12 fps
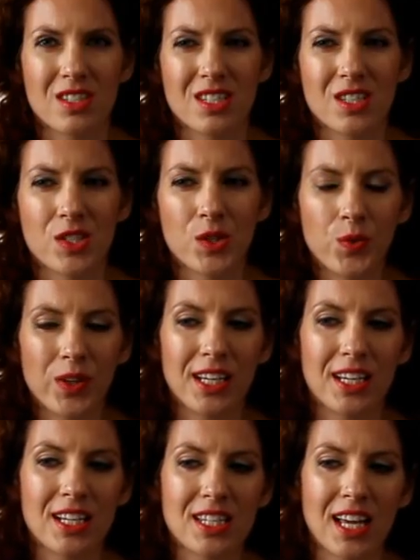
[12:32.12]
2
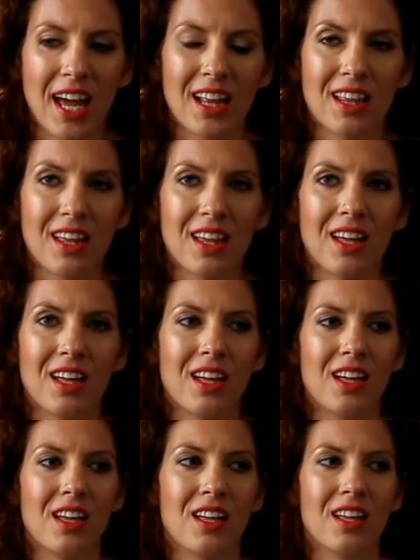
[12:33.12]
weeks, and
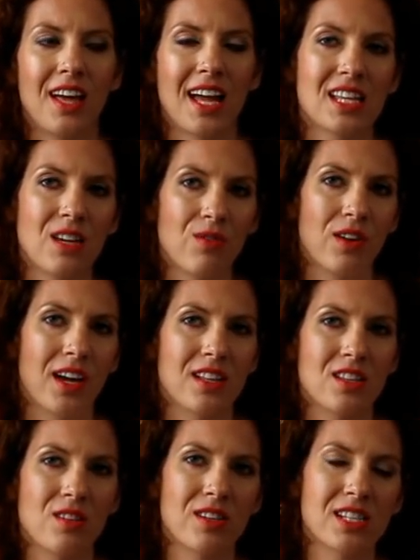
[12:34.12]

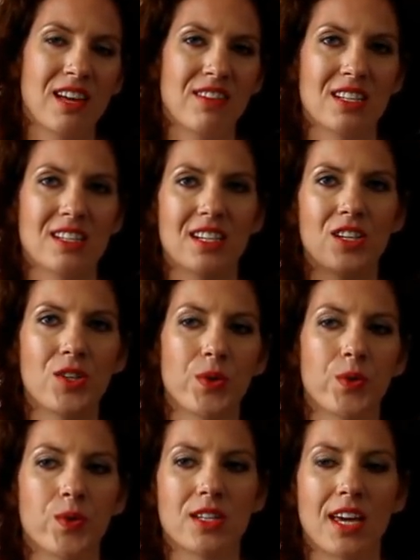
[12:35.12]
she was having these
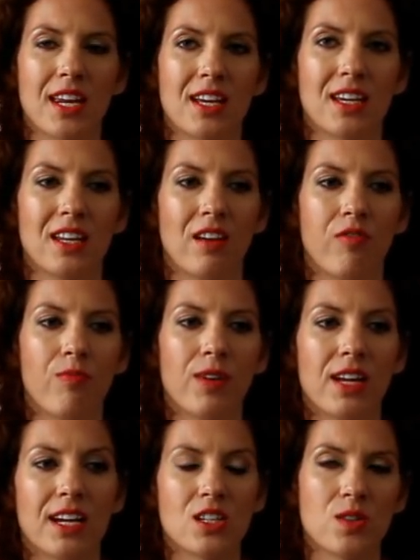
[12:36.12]
issues getting enough
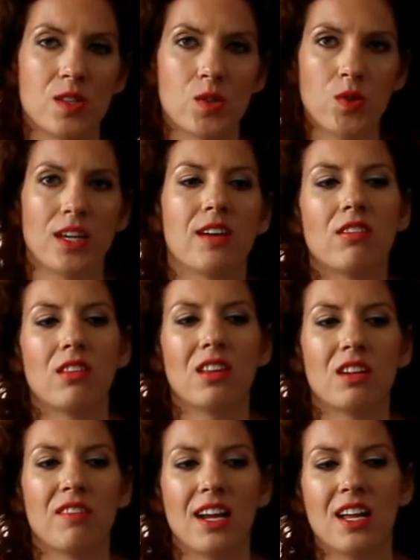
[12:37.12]
milk, and she was doing
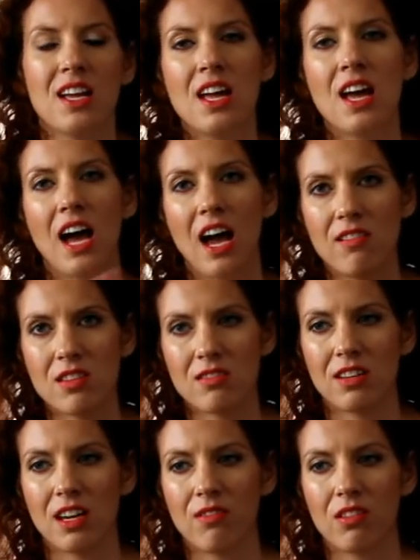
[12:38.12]
everything right. I was
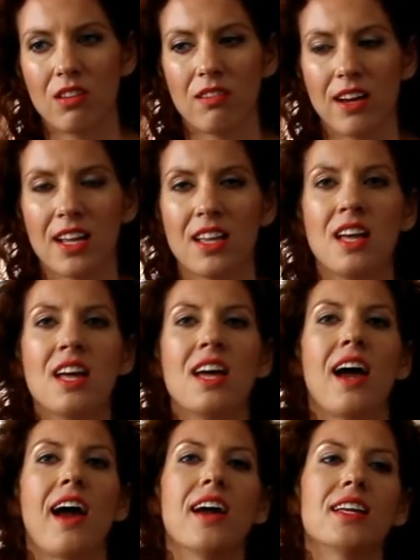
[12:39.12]
doing everything right,
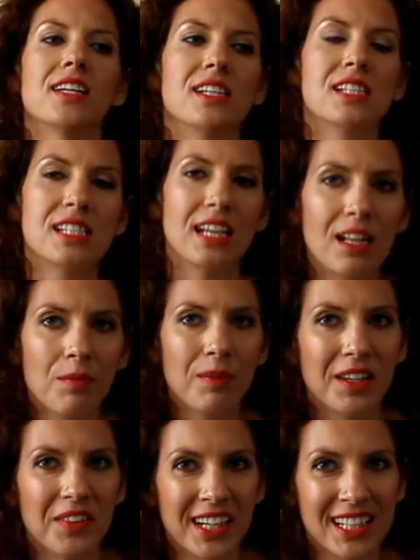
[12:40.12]
and they didn't tell
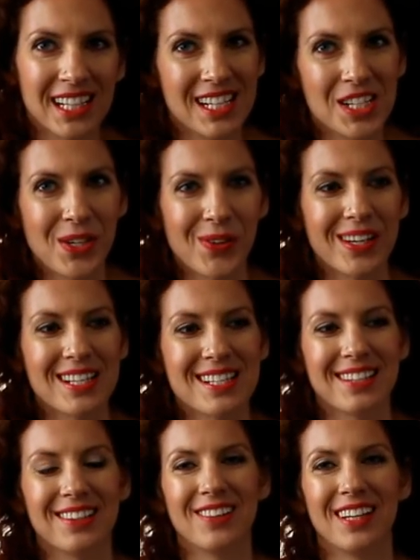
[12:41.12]
me what the issue is,
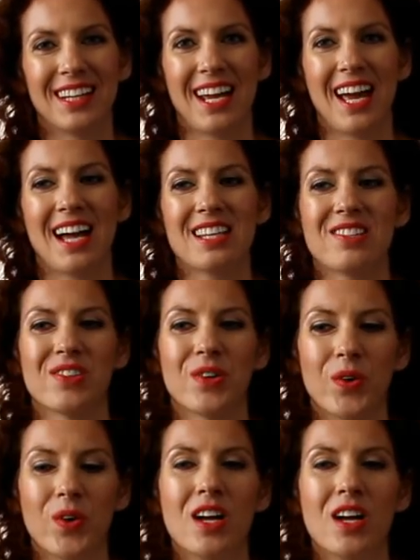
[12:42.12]
you know, that I had to go